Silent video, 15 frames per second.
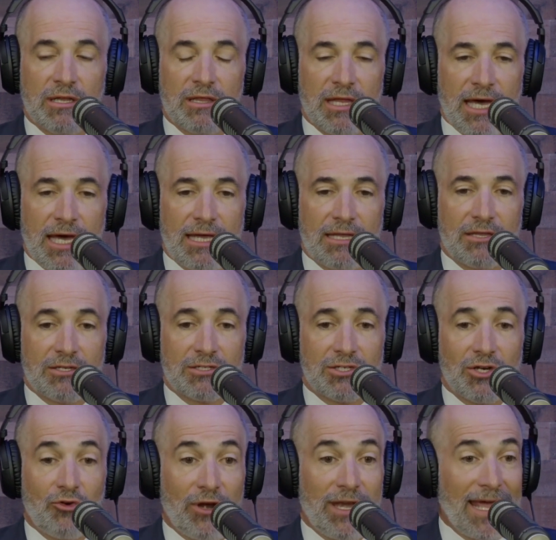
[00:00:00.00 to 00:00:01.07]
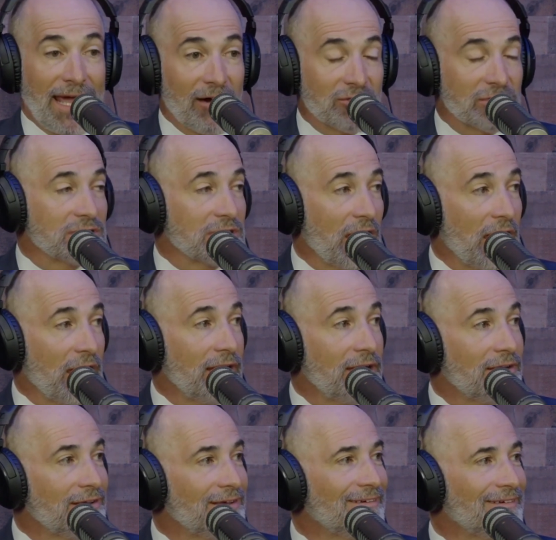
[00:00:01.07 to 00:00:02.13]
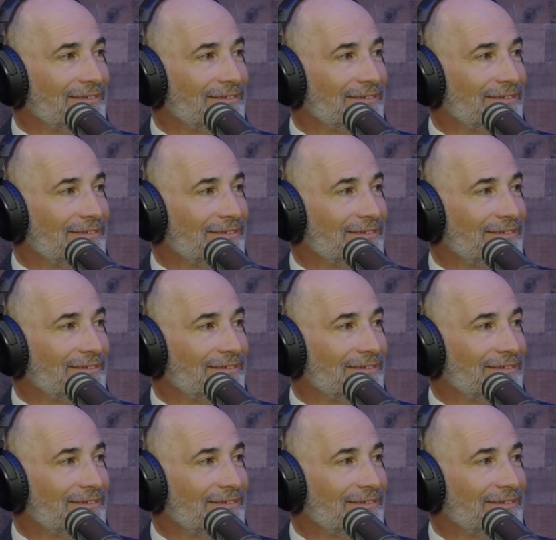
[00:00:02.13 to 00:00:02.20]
that there's no downside